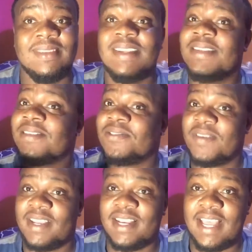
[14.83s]
Is
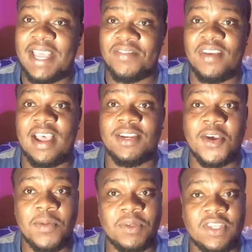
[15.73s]
failure ever an
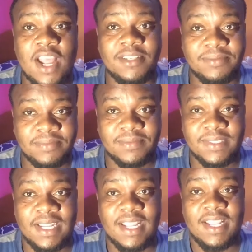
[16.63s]
option?
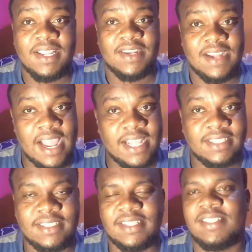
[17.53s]

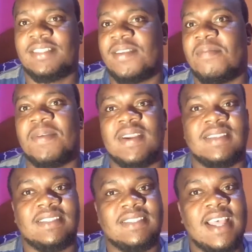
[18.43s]
Right? Some
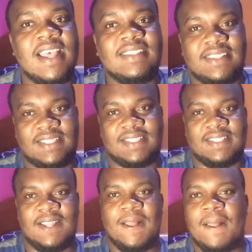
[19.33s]
person says
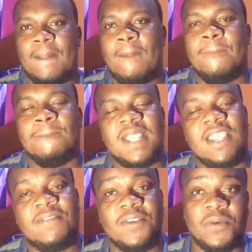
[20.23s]

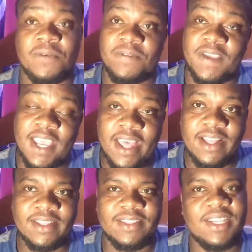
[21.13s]
if you
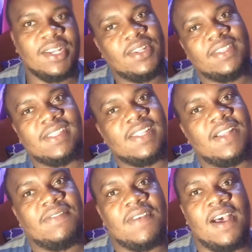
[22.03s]
fail, you dust
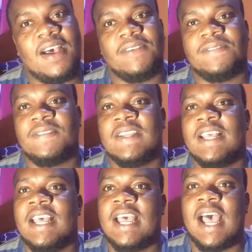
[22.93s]
yourself off
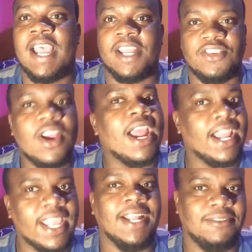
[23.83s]
and you try
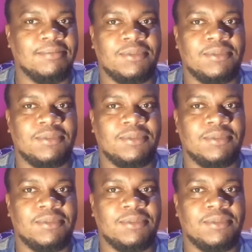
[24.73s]
again.